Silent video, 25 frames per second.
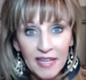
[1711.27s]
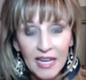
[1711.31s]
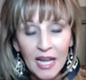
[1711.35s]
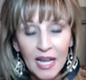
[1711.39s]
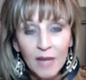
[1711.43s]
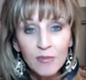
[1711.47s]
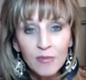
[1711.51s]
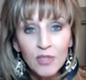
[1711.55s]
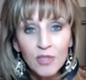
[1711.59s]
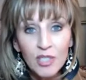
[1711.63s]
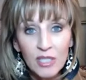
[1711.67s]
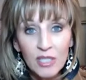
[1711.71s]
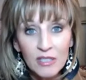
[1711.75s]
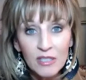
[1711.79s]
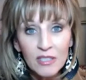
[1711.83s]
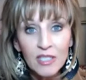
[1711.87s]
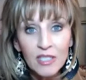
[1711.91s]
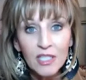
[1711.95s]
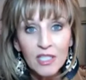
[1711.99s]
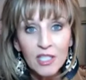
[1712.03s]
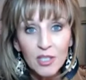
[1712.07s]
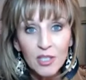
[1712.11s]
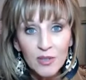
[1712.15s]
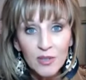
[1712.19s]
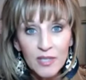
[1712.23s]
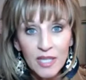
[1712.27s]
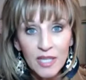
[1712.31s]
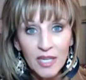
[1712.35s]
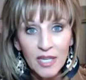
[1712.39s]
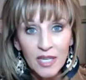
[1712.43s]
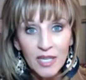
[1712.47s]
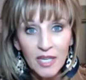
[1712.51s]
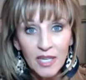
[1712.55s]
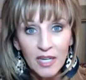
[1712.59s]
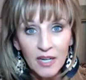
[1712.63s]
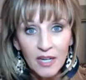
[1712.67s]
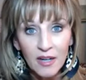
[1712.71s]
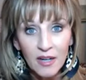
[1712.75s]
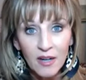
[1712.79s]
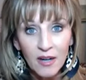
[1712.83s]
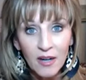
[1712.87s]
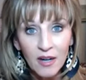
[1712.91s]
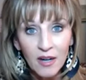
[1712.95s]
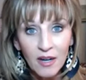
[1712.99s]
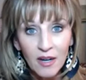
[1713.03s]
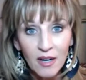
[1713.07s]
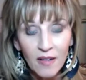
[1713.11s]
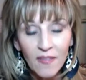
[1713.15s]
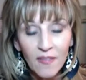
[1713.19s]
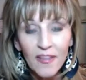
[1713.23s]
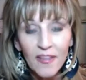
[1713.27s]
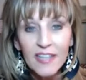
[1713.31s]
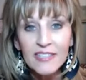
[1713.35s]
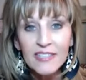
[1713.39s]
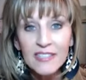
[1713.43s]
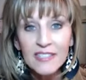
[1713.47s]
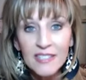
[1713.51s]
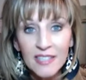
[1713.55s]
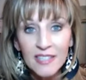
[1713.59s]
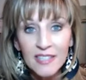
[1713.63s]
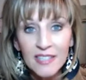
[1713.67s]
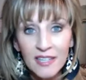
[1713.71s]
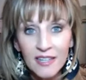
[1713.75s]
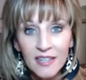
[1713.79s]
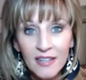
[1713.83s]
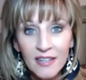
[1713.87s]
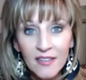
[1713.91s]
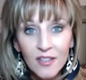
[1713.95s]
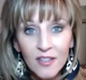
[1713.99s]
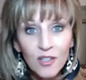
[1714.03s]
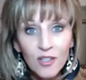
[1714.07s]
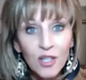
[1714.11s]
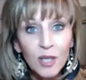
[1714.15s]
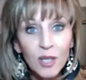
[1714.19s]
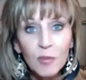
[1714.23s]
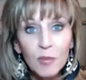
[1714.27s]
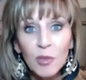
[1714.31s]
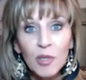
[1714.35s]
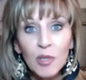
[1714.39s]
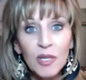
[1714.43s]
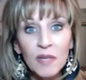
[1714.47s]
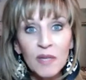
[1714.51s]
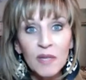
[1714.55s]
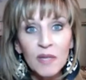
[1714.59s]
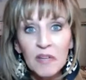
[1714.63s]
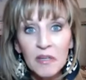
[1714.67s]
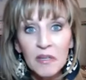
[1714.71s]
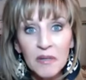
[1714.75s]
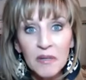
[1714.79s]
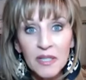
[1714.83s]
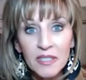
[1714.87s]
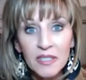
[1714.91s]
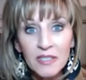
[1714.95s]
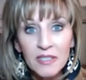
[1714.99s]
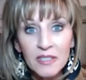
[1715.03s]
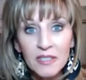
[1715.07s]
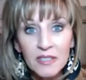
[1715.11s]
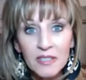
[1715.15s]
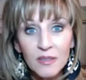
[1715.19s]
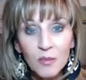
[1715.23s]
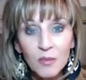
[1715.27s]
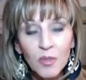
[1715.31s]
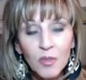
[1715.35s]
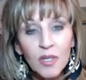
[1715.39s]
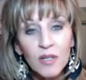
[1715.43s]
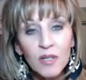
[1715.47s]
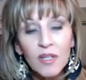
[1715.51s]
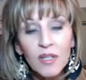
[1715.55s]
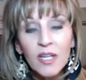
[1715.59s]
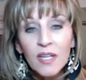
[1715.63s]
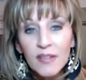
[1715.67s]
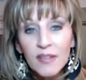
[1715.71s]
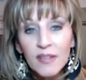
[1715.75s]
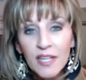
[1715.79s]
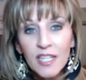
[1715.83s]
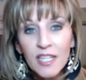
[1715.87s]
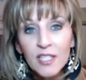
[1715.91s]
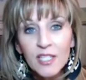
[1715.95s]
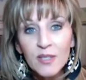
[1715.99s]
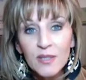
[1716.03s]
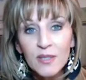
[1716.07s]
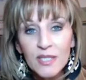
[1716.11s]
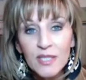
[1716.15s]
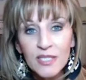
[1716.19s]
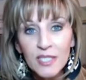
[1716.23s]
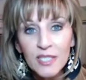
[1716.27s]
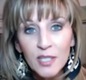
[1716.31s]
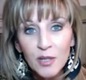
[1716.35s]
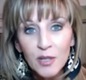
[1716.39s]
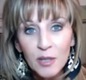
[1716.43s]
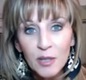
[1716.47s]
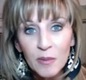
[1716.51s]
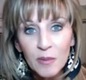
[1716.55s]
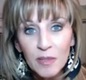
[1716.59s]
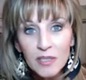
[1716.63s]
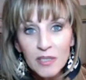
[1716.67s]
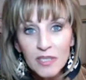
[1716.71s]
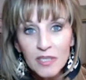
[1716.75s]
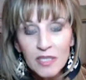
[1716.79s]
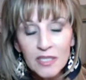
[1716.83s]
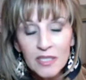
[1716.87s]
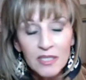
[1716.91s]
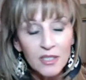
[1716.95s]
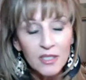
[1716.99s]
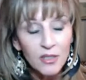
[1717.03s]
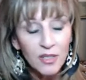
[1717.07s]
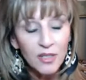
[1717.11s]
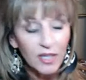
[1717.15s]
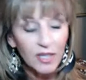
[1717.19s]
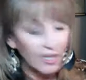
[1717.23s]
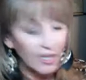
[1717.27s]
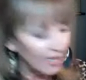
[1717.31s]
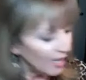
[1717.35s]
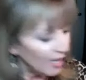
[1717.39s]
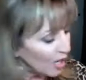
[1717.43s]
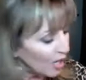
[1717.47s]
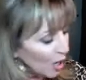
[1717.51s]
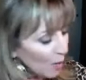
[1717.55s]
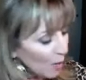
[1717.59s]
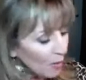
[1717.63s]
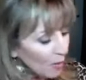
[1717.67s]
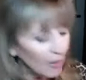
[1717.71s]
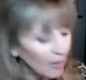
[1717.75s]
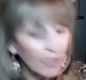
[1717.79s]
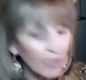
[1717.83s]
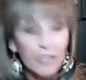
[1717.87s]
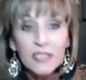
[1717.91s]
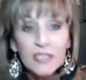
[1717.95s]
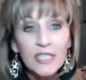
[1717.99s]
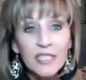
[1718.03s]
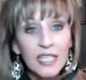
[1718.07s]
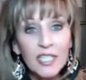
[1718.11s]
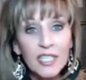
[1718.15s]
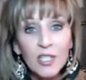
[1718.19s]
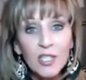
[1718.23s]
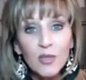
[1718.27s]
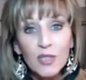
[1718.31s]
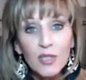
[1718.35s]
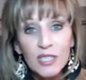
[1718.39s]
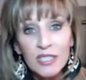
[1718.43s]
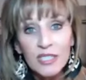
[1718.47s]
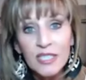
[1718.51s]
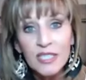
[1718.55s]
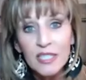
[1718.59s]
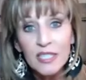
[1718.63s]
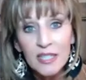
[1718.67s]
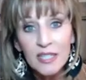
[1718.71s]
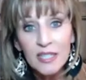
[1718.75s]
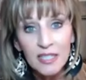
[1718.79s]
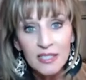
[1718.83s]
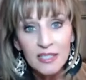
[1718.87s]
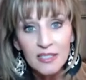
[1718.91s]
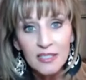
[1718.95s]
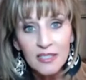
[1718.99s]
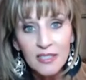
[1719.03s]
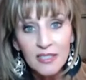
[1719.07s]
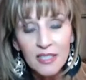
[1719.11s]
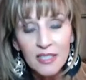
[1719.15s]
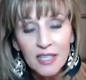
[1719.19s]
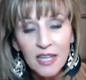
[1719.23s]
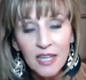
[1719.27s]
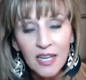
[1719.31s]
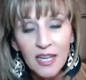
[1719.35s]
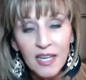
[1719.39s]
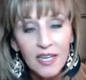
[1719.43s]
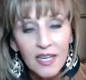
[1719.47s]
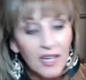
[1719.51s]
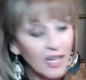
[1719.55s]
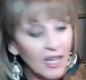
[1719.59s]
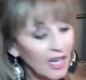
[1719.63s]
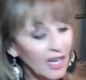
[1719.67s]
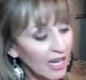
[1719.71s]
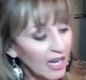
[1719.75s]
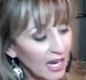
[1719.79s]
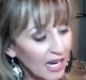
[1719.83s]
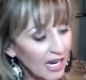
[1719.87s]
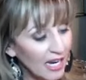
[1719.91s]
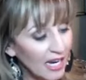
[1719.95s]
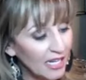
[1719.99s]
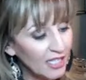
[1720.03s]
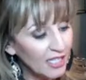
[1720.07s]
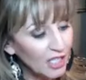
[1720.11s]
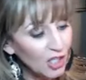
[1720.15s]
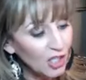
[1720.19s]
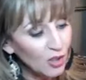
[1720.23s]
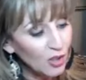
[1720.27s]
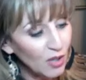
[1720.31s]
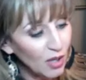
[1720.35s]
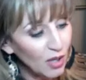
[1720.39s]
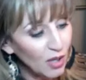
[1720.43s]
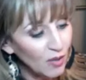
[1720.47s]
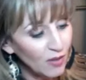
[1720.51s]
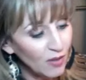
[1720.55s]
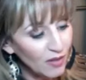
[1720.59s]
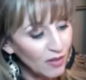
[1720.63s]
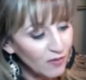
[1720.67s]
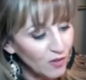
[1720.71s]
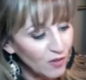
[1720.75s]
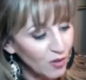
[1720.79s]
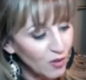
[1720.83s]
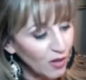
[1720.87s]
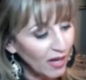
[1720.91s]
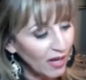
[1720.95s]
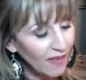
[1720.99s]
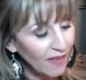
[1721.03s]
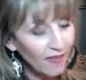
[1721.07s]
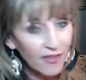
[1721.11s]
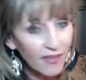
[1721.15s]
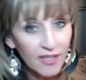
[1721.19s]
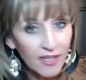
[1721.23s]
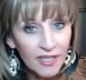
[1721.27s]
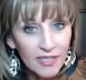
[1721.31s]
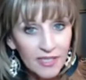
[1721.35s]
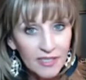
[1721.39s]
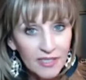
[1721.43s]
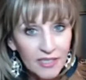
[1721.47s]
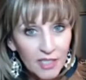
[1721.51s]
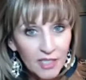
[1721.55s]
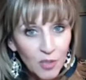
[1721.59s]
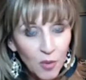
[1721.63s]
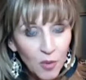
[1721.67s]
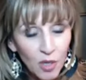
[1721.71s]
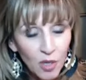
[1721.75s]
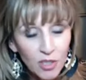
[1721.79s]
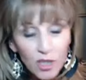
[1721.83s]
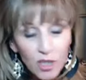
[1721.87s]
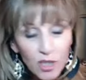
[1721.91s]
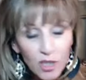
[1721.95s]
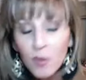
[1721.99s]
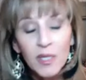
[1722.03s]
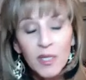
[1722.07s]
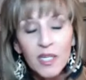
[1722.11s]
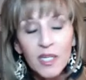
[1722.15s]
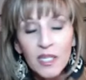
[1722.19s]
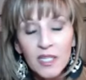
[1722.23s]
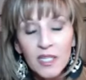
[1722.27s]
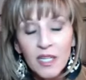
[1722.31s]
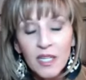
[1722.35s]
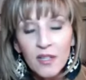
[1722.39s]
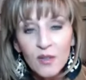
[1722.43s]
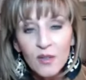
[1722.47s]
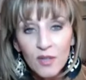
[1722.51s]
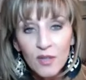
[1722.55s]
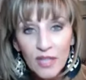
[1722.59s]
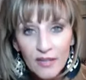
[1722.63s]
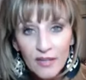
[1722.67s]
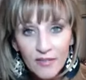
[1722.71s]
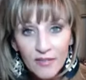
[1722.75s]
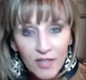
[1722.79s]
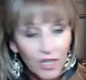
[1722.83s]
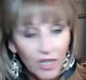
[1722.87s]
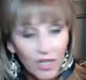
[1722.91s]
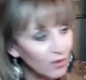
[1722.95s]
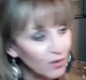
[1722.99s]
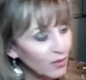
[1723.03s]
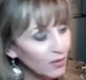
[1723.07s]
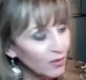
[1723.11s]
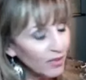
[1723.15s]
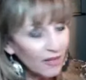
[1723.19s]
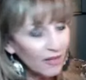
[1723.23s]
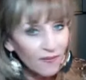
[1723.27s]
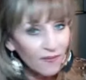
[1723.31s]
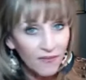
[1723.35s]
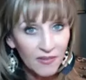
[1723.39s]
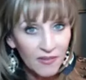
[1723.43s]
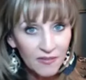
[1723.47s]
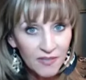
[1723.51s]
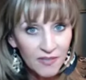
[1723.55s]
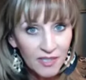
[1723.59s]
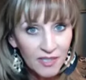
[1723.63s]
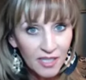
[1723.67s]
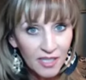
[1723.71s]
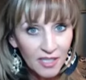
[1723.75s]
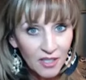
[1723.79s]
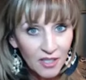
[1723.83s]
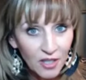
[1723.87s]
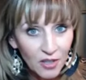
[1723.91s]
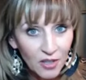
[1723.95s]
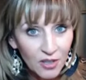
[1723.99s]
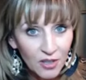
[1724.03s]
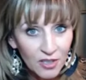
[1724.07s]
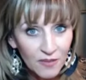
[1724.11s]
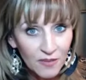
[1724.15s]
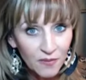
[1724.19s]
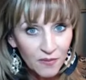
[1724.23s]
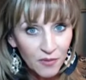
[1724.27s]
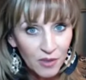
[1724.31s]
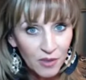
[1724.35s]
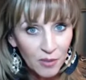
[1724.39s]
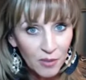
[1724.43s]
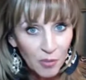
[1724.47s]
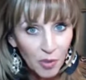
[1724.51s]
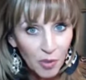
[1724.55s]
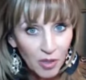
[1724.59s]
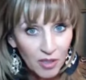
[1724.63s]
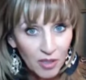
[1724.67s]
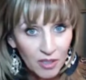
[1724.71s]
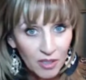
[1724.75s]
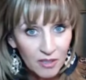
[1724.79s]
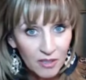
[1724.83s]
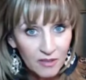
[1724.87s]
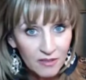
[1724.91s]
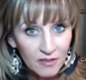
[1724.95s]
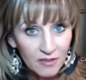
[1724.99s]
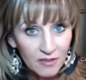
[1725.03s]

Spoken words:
I'm just going to do skincare. That's it. They're not even going to get foundation. Well, they could do CC cream because it is in your kit. But let's say you just did this. And do you know that if you got this, you also would get another $1,158 in free product?